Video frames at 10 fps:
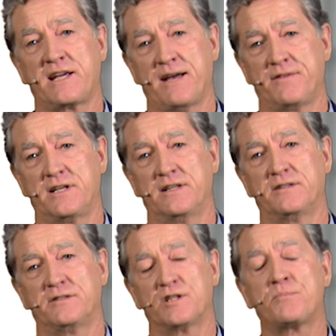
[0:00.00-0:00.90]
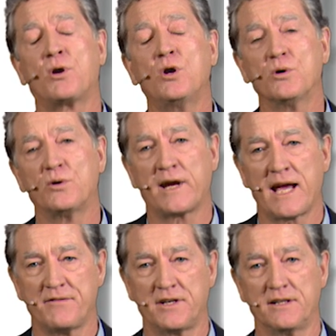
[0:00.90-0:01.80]
cavity, the pleural
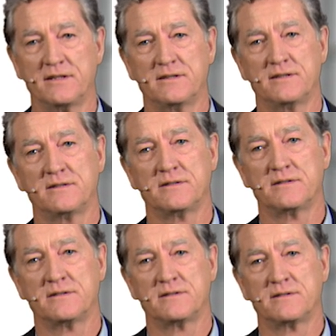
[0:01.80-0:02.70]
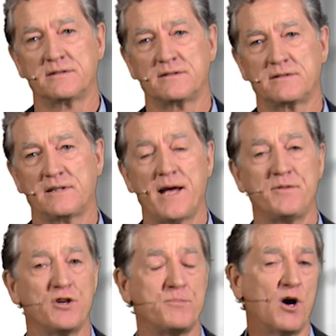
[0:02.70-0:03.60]
cavity and
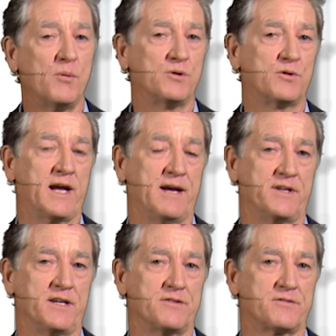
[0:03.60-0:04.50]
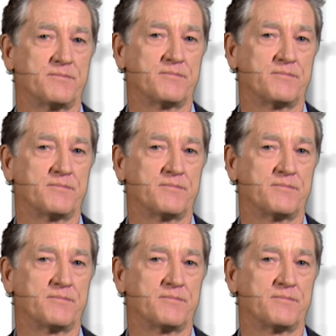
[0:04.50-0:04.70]
the abdominal cavities.